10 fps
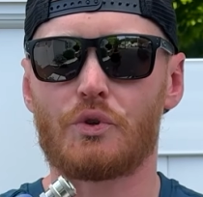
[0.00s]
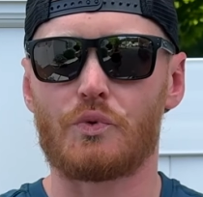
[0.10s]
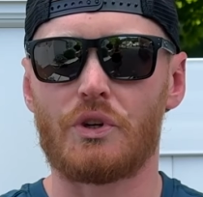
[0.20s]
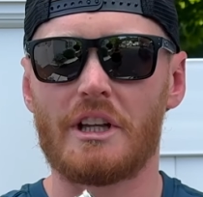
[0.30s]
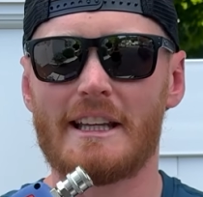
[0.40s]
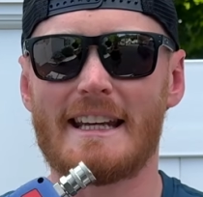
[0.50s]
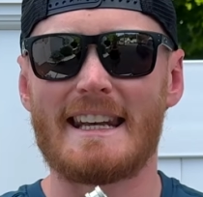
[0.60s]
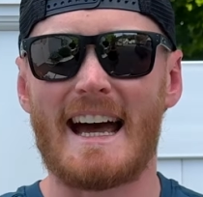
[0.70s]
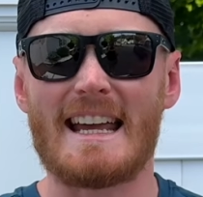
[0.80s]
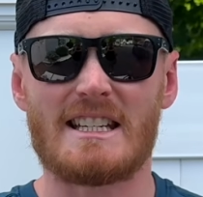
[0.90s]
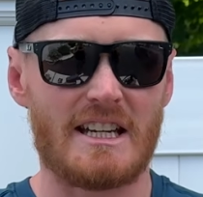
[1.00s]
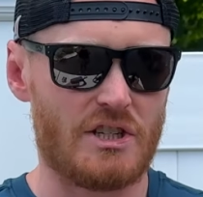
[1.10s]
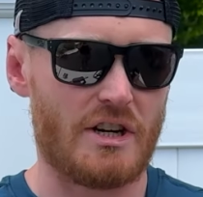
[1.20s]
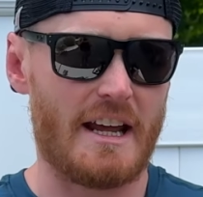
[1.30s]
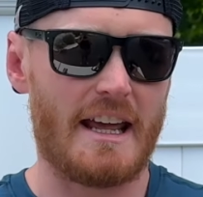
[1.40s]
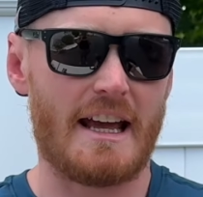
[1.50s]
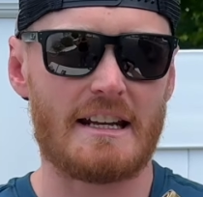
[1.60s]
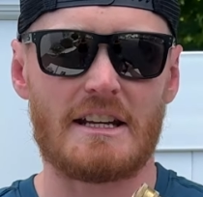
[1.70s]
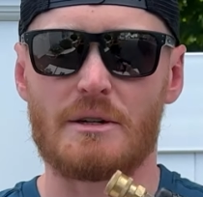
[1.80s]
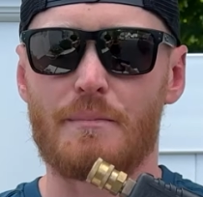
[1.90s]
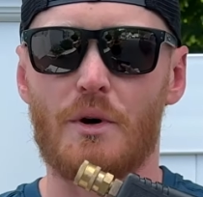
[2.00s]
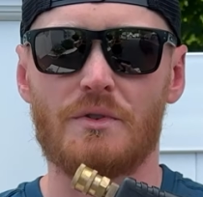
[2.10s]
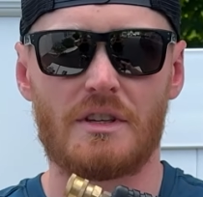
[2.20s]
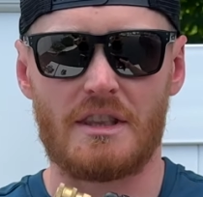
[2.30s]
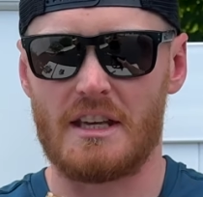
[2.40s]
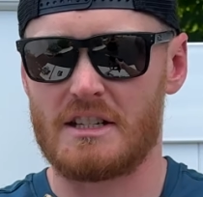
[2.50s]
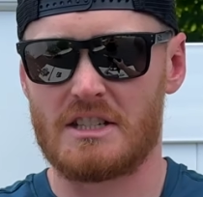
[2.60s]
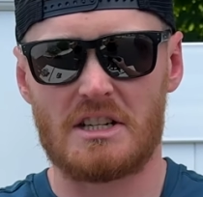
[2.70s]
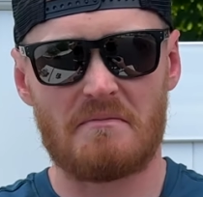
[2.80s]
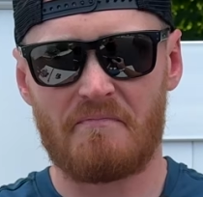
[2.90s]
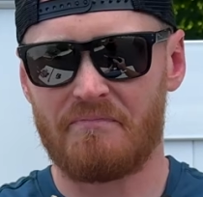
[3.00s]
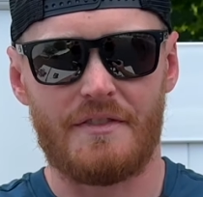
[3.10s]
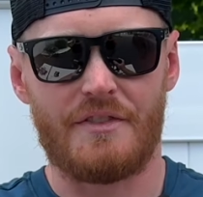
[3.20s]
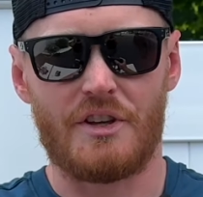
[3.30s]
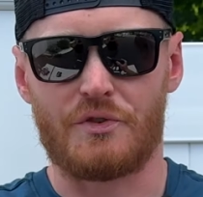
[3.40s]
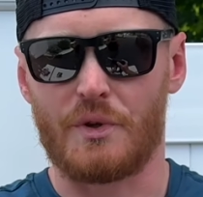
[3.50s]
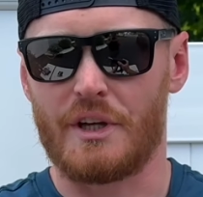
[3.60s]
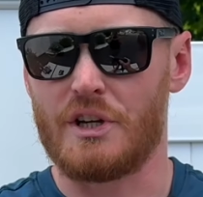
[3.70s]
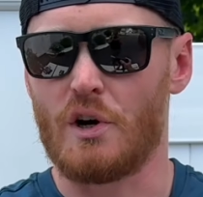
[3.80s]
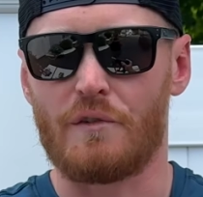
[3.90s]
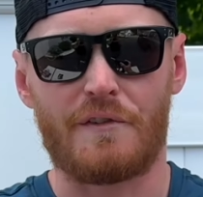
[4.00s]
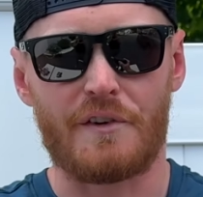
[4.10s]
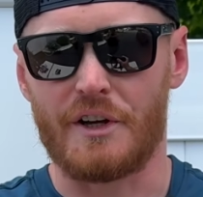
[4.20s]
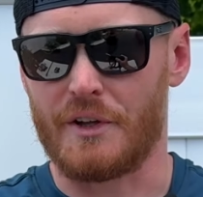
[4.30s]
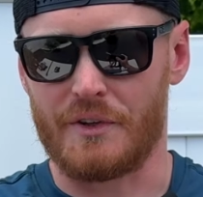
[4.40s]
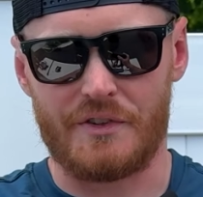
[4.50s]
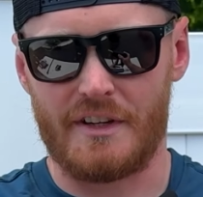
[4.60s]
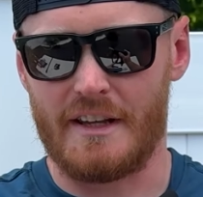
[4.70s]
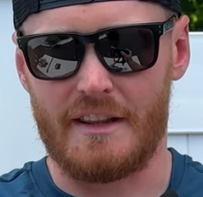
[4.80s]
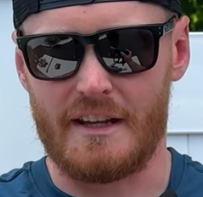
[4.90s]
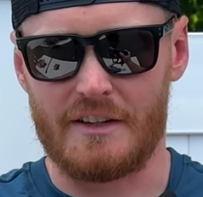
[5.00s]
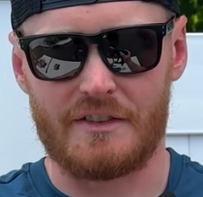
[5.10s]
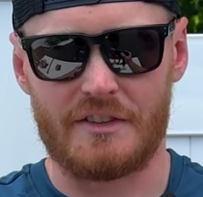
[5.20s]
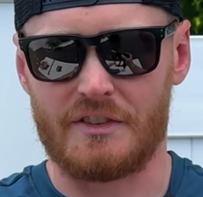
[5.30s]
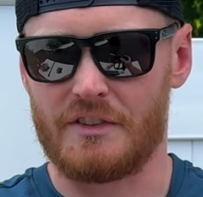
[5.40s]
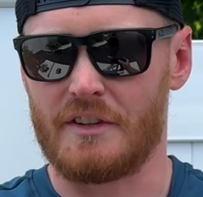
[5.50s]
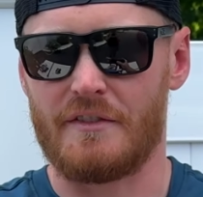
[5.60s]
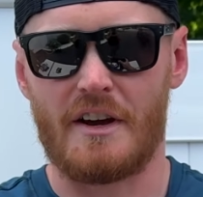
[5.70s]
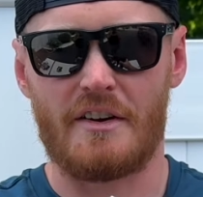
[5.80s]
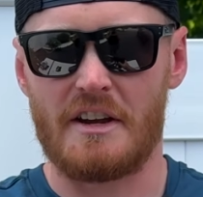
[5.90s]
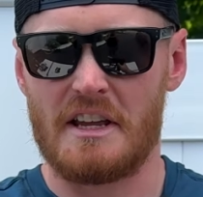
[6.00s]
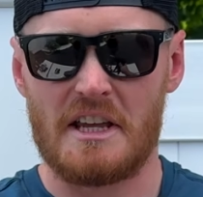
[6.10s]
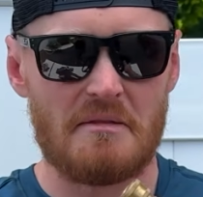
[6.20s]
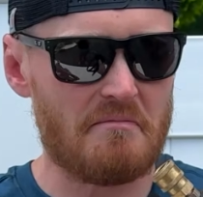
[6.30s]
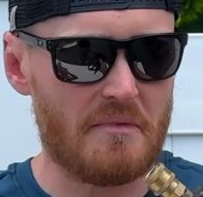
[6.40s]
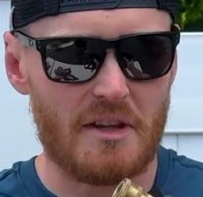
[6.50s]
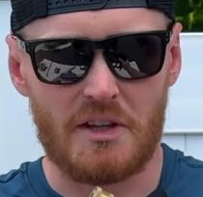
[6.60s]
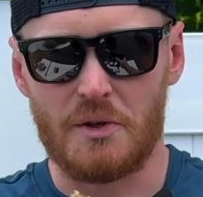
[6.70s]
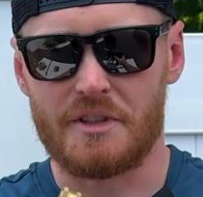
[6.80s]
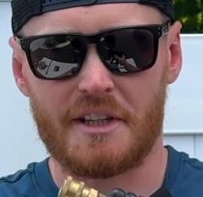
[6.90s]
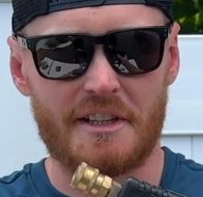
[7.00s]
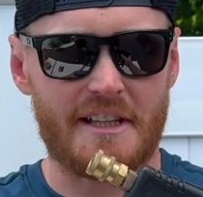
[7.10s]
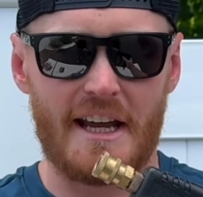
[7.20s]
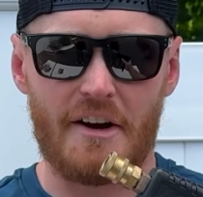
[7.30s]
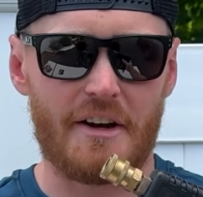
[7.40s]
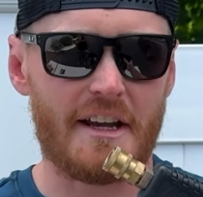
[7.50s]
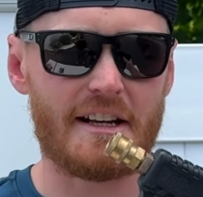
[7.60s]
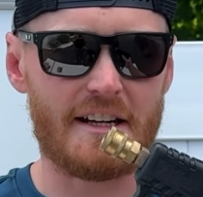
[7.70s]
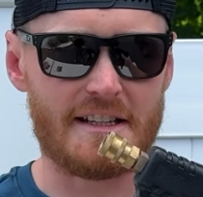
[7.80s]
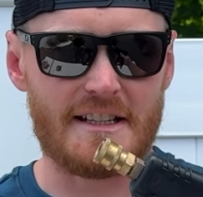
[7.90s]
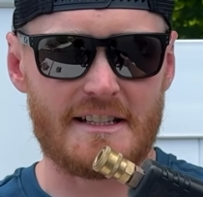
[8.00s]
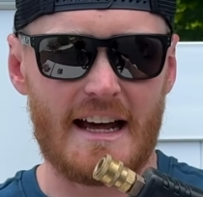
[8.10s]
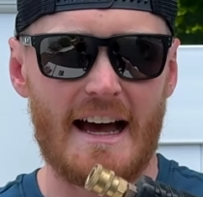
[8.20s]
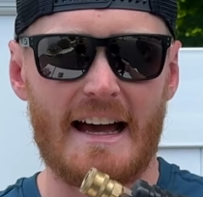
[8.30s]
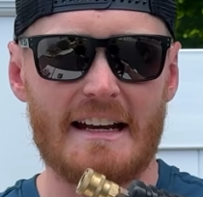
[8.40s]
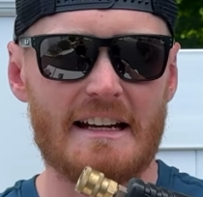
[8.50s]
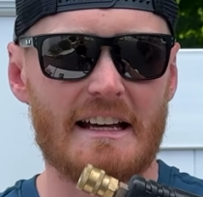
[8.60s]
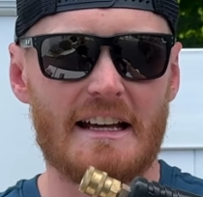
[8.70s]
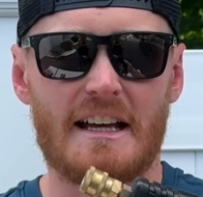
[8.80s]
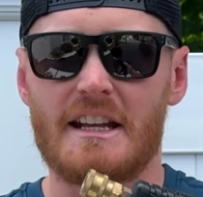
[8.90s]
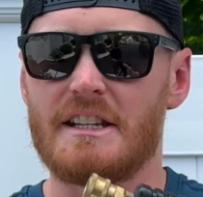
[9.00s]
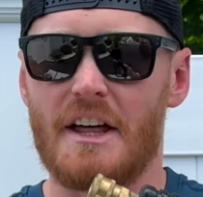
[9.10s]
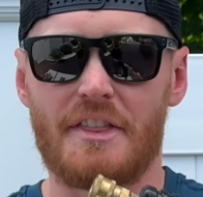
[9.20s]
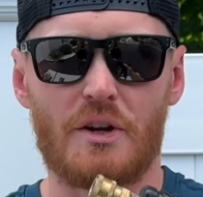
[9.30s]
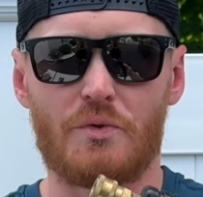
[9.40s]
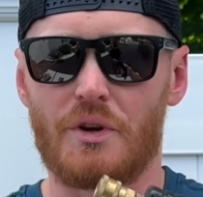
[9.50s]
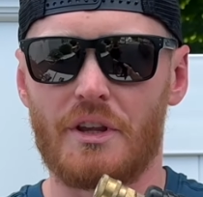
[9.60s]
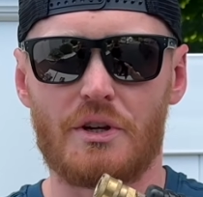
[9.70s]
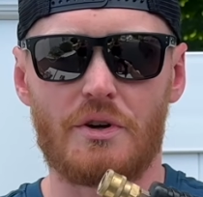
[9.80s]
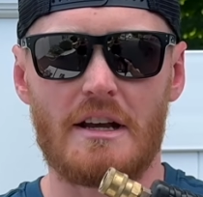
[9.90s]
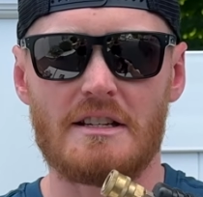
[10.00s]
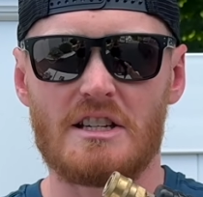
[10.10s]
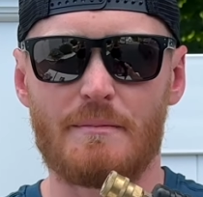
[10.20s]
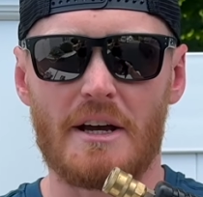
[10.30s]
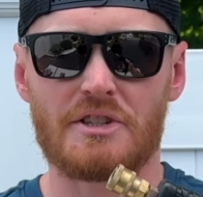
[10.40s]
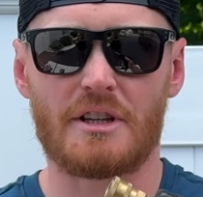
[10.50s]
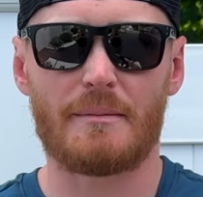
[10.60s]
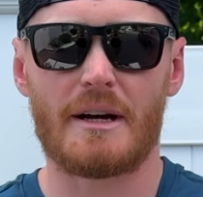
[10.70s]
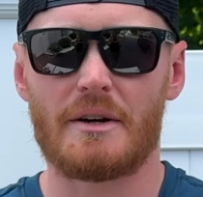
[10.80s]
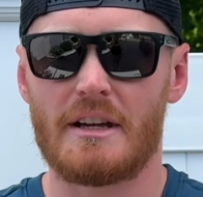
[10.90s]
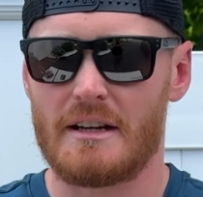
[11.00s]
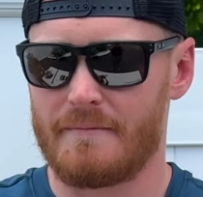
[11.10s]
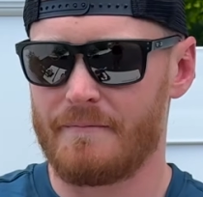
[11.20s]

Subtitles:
really nice in your hand as opposed to this. There's really no frills in this. This is a very utilitarian design. Nothing really crazy special about it.